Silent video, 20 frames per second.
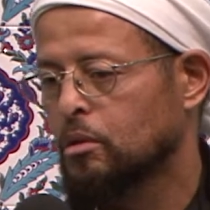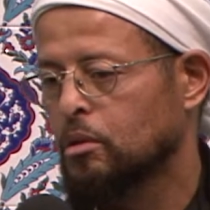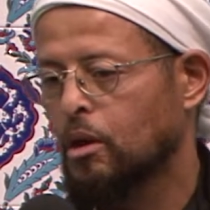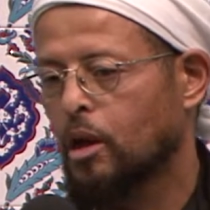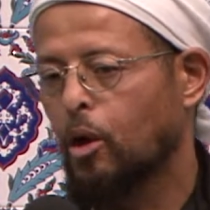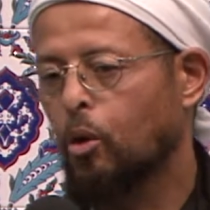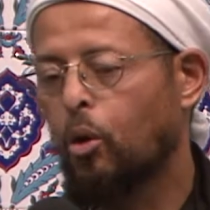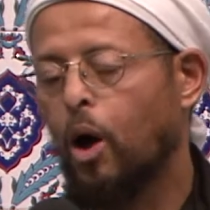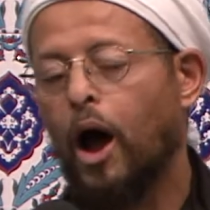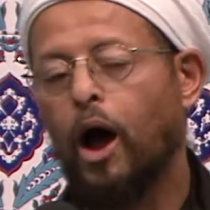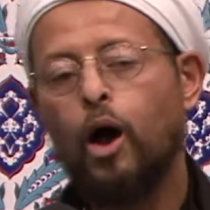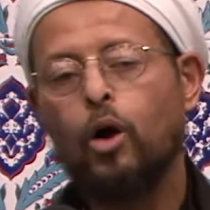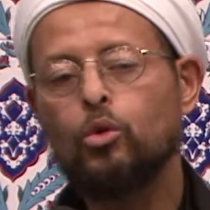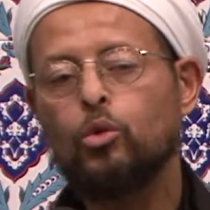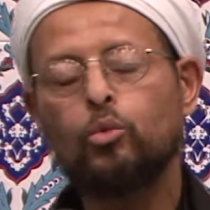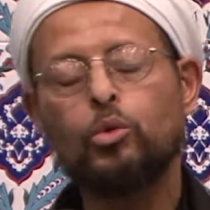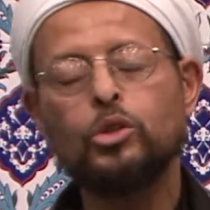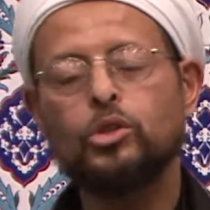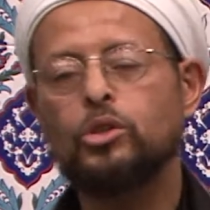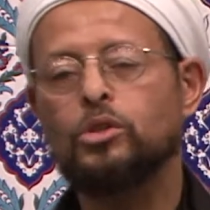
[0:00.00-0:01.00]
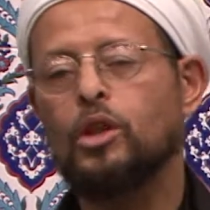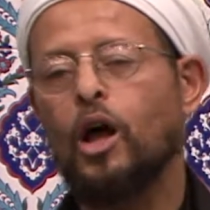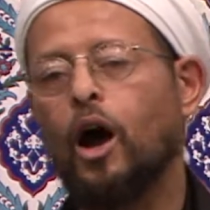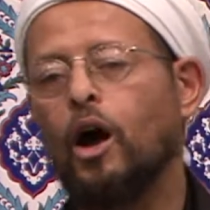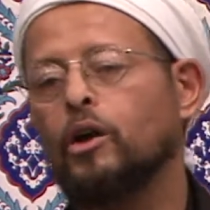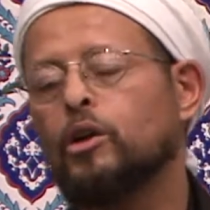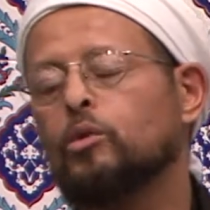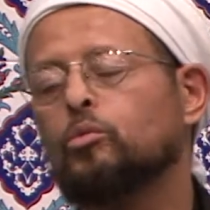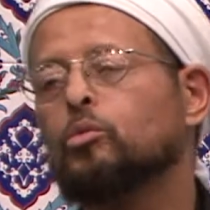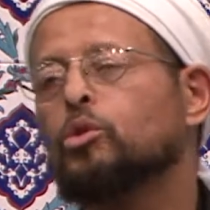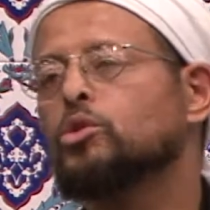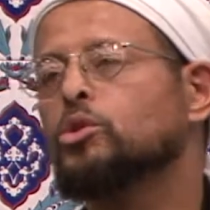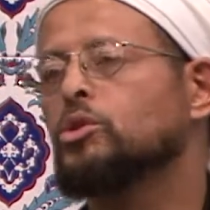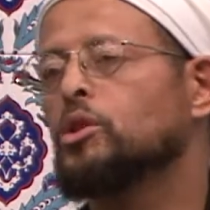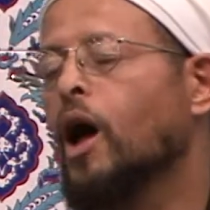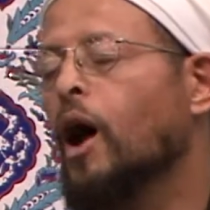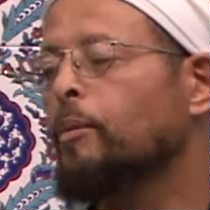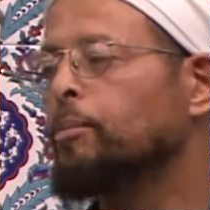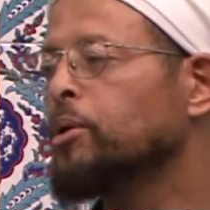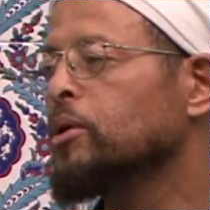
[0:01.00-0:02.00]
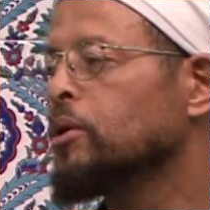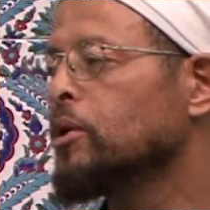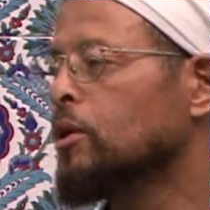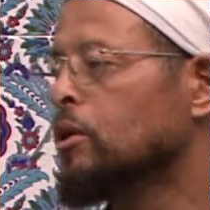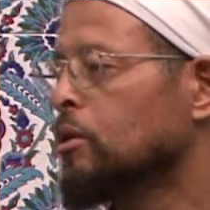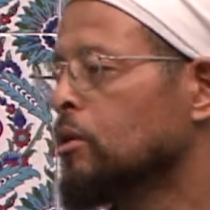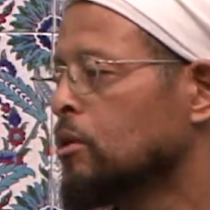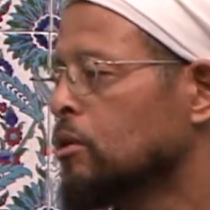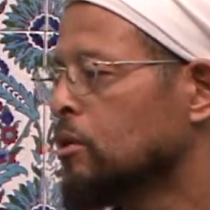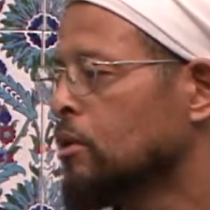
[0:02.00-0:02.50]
And how do we start? And we'll stop here.